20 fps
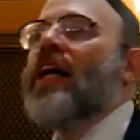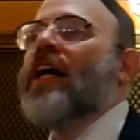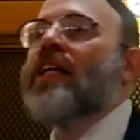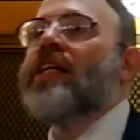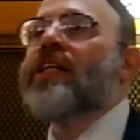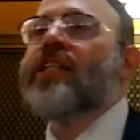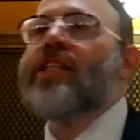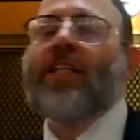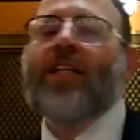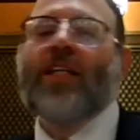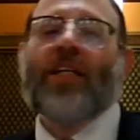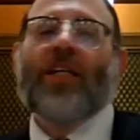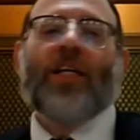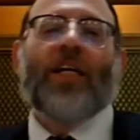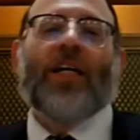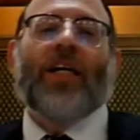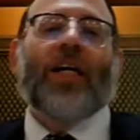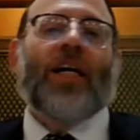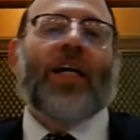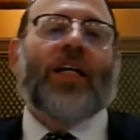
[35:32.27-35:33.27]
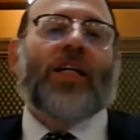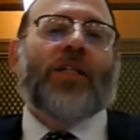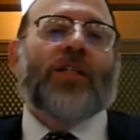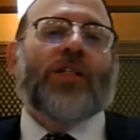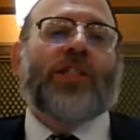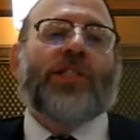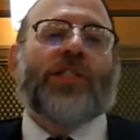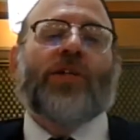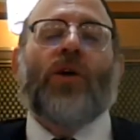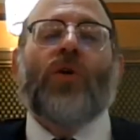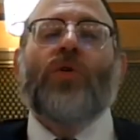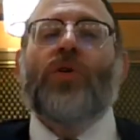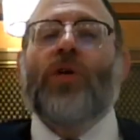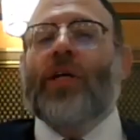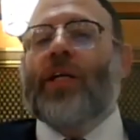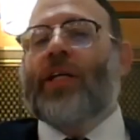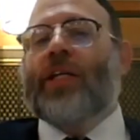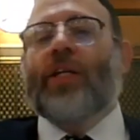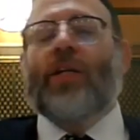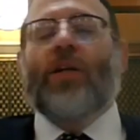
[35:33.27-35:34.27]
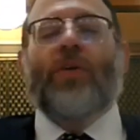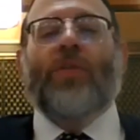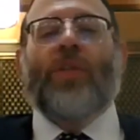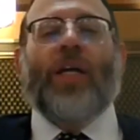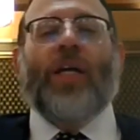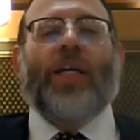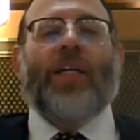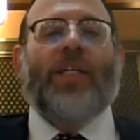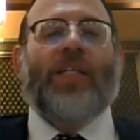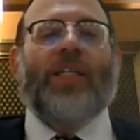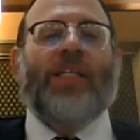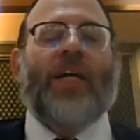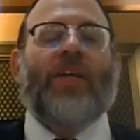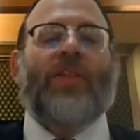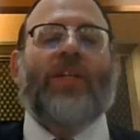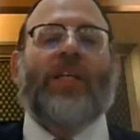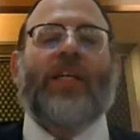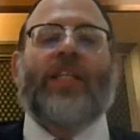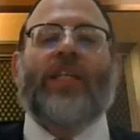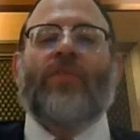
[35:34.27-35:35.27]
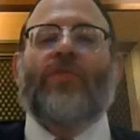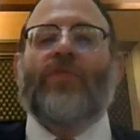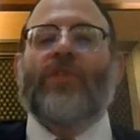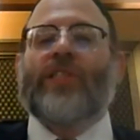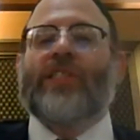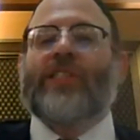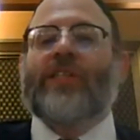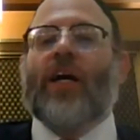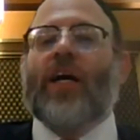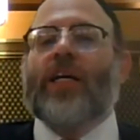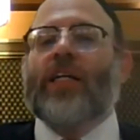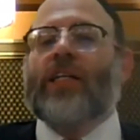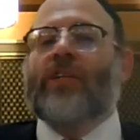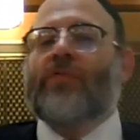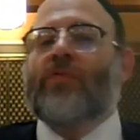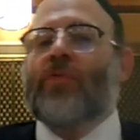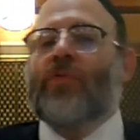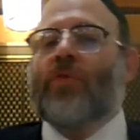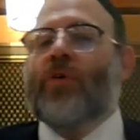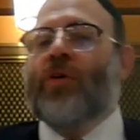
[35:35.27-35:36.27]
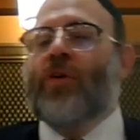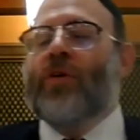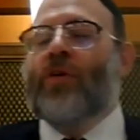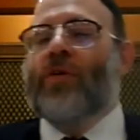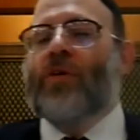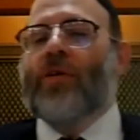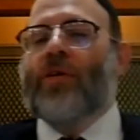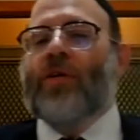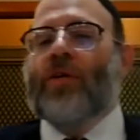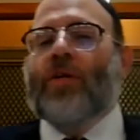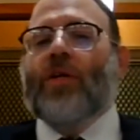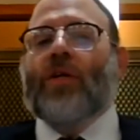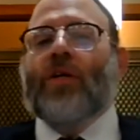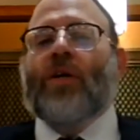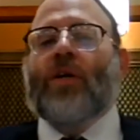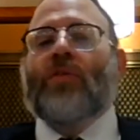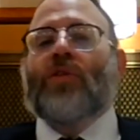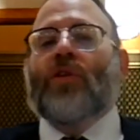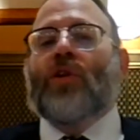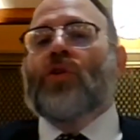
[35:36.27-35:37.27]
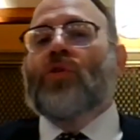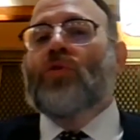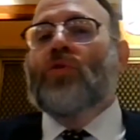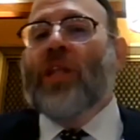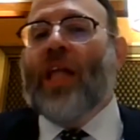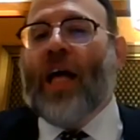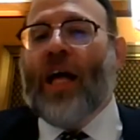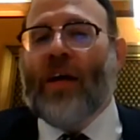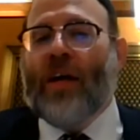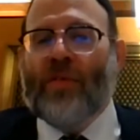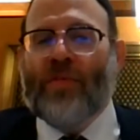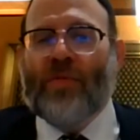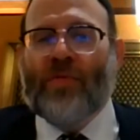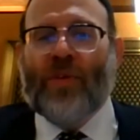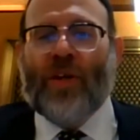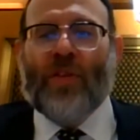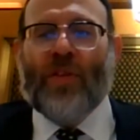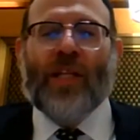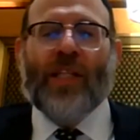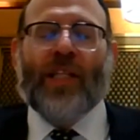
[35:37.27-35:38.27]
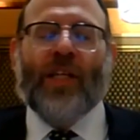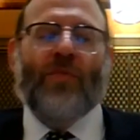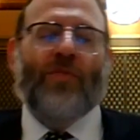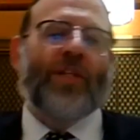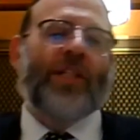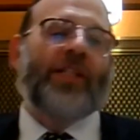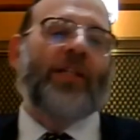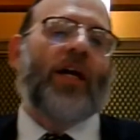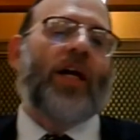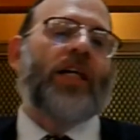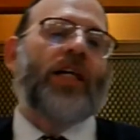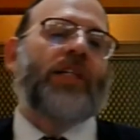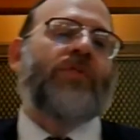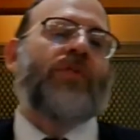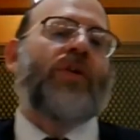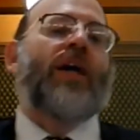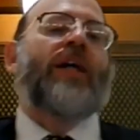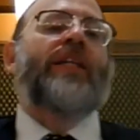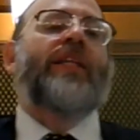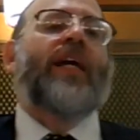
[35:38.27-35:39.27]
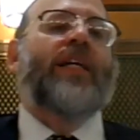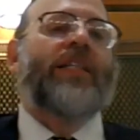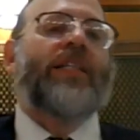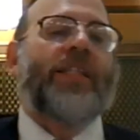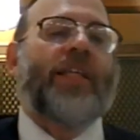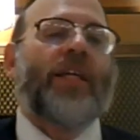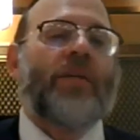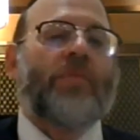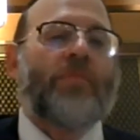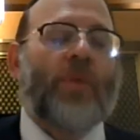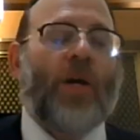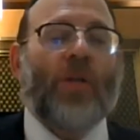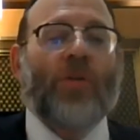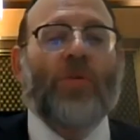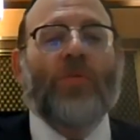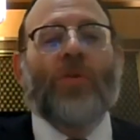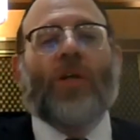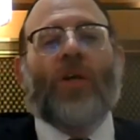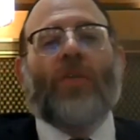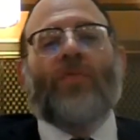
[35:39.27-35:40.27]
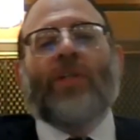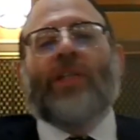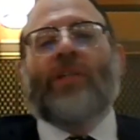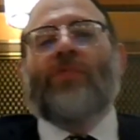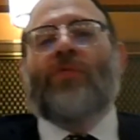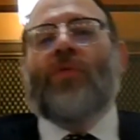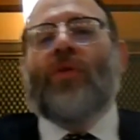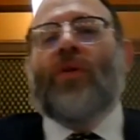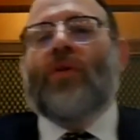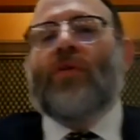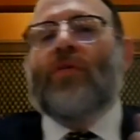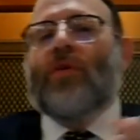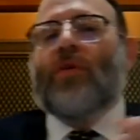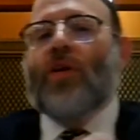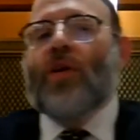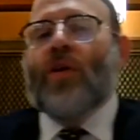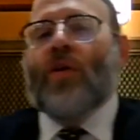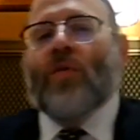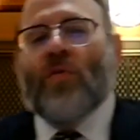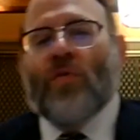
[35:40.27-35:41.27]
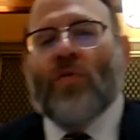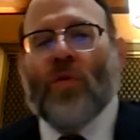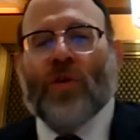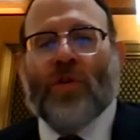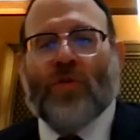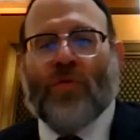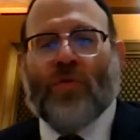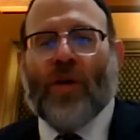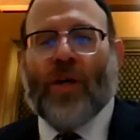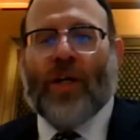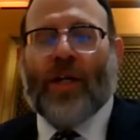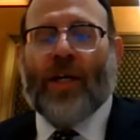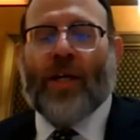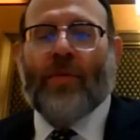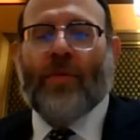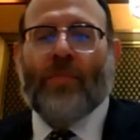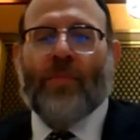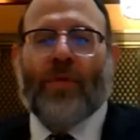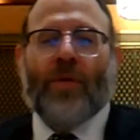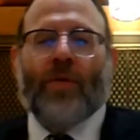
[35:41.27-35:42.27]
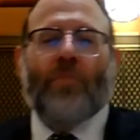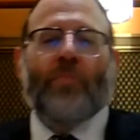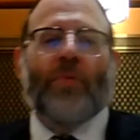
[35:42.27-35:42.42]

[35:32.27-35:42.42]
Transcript: size. So, like you say, there's a different size for the lulav, and there's a different size for hadassim. A lulav is 4 tvachim,